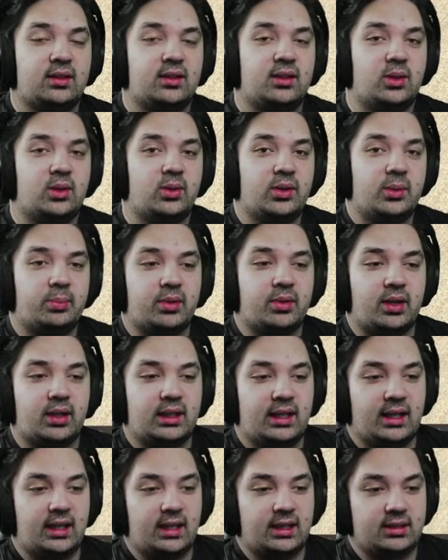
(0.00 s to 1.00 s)
Go on the
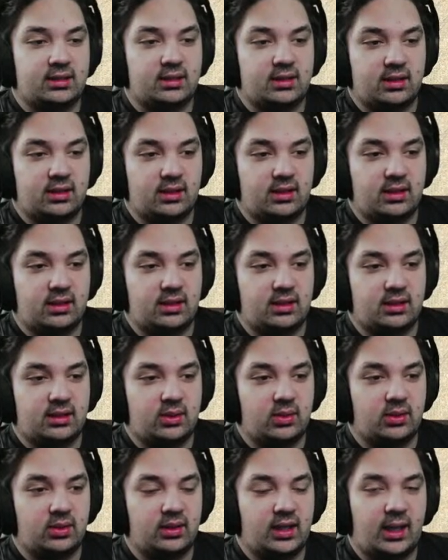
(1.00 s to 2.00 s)
broadcast, uh,
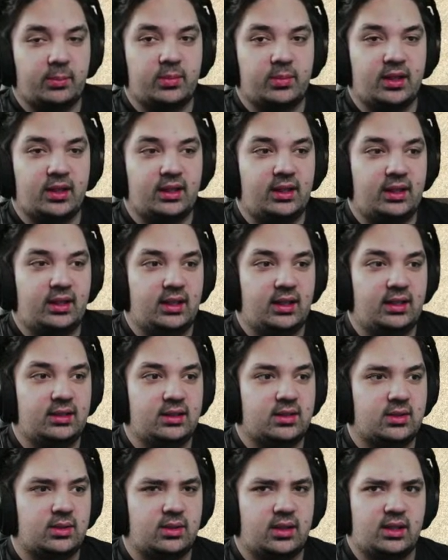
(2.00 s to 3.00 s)
go to lap
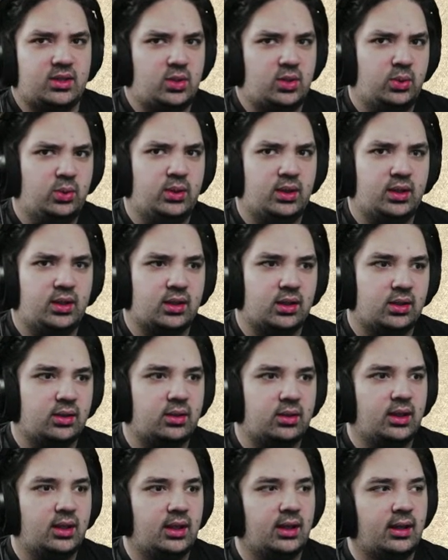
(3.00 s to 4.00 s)
98, so like two to go,